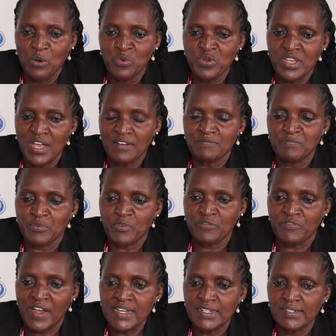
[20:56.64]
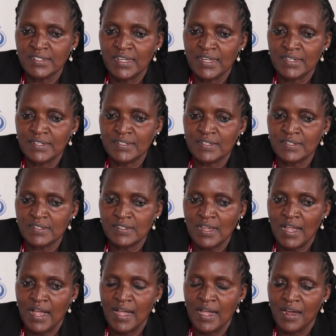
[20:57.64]
We have provided
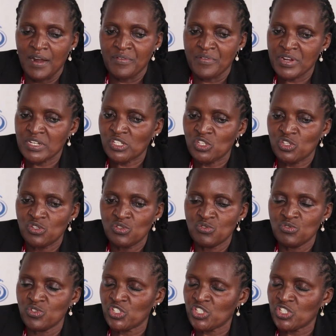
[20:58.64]
rescue,